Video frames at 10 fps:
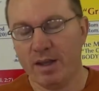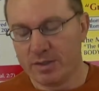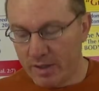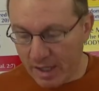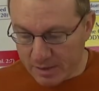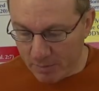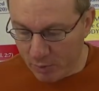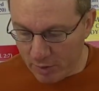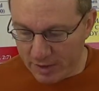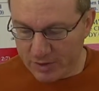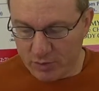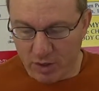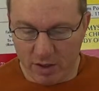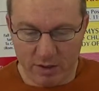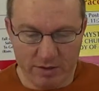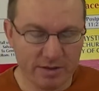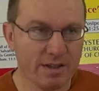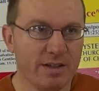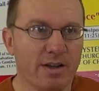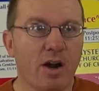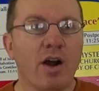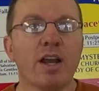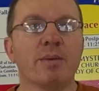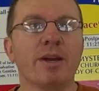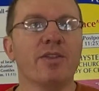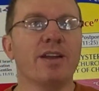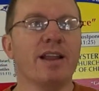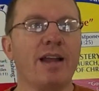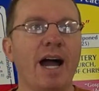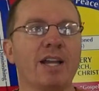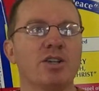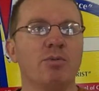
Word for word: So that's a pretty strong argument that Elijah